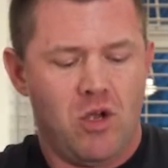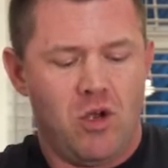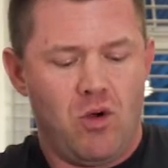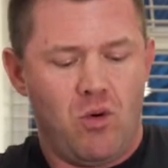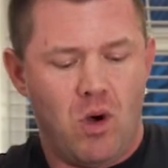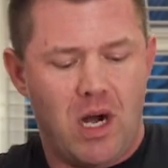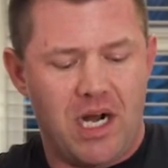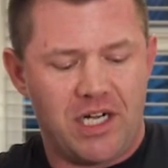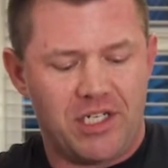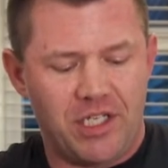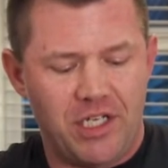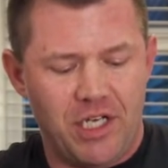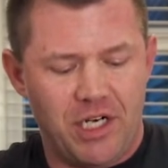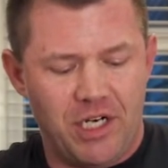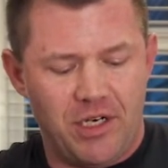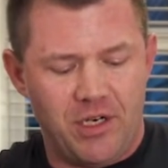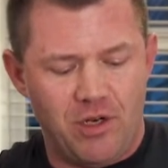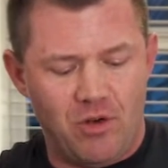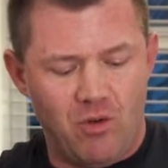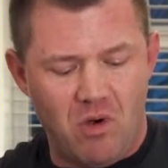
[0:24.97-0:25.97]
we're actually
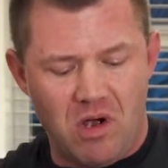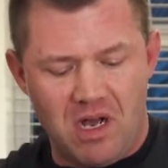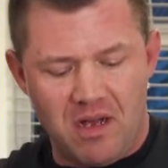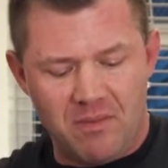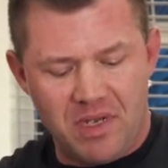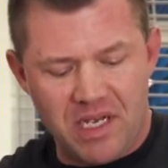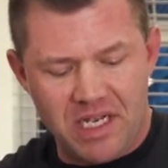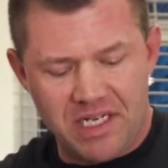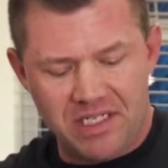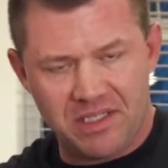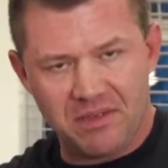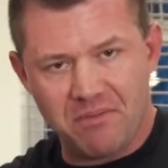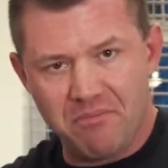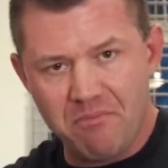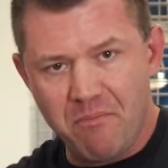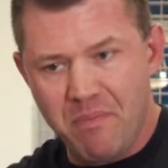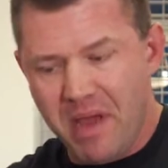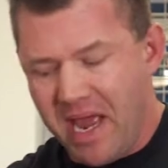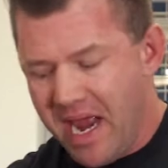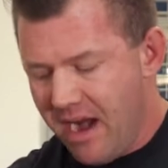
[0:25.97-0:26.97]
gonna do up
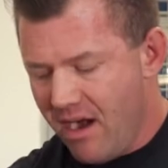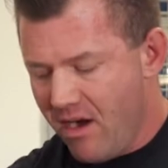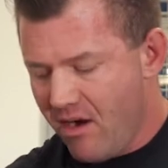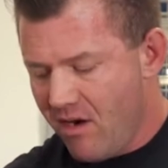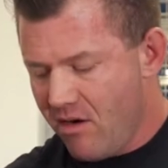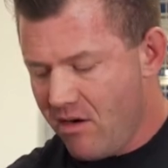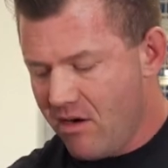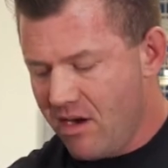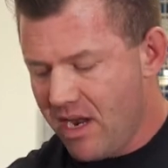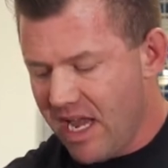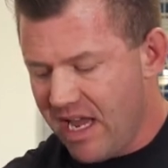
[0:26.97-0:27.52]
some bear